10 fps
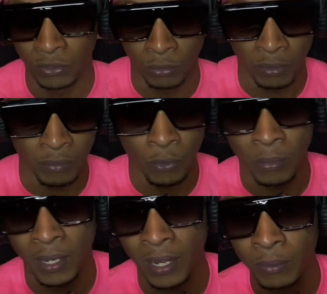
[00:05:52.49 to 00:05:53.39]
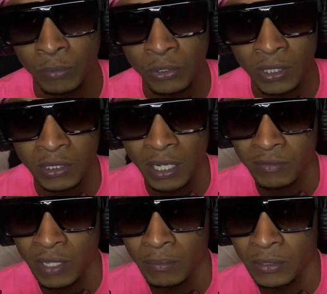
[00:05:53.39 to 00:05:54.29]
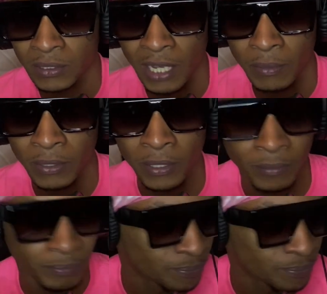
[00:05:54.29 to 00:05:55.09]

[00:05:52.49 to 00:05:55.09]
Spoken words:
it on my Apple Music. I just ain't have time to type in yet.